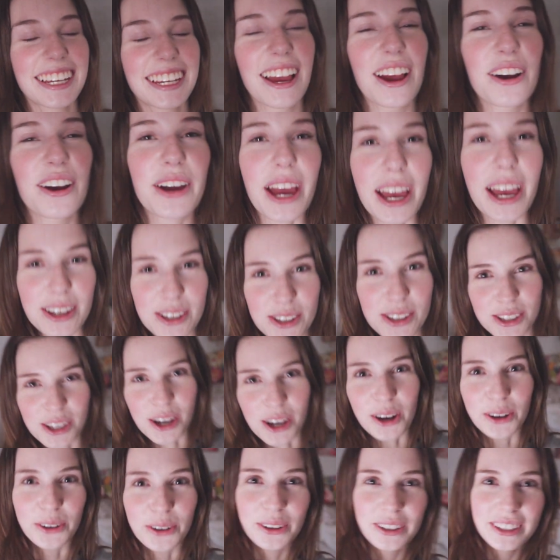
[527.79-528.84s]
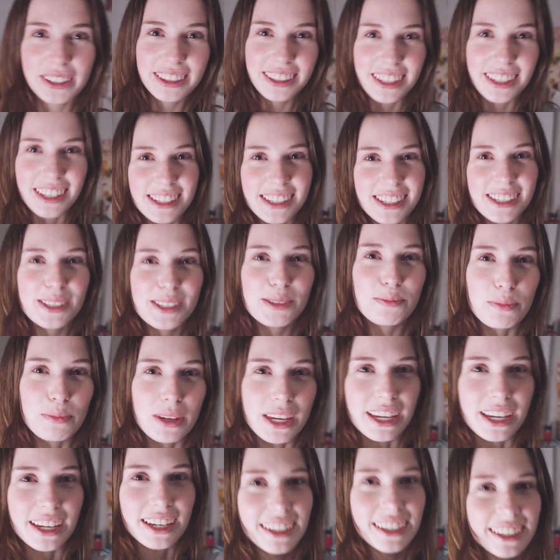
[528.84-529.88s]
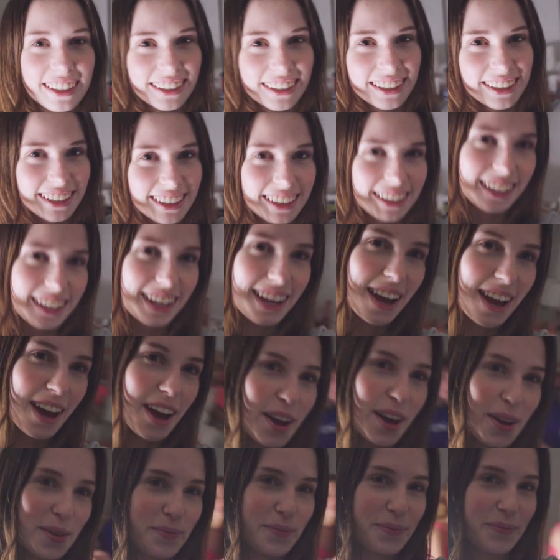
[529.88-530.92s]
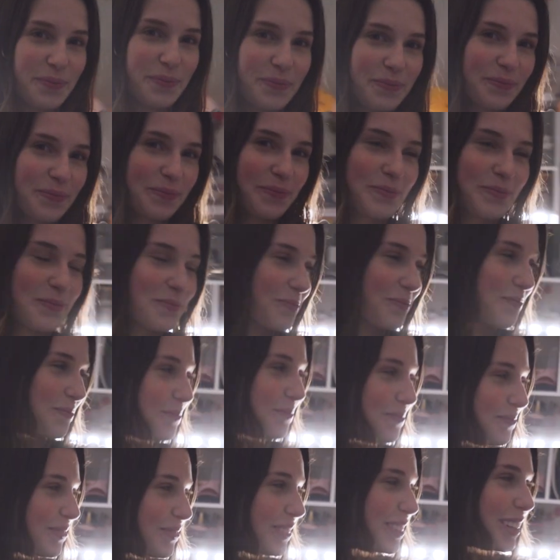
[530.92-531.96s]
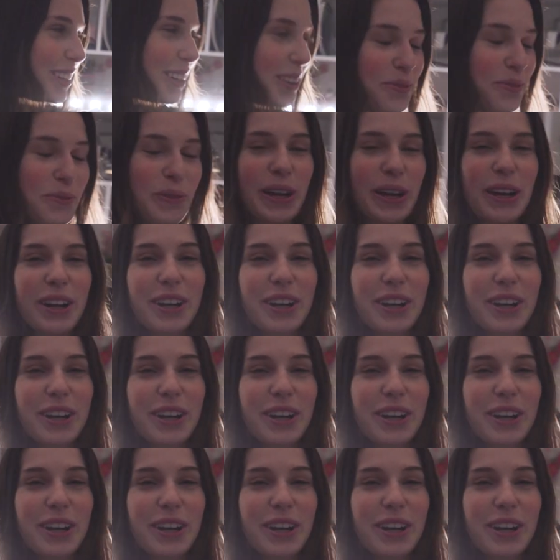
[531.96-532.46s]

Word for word: Okay, so this is me. Um, we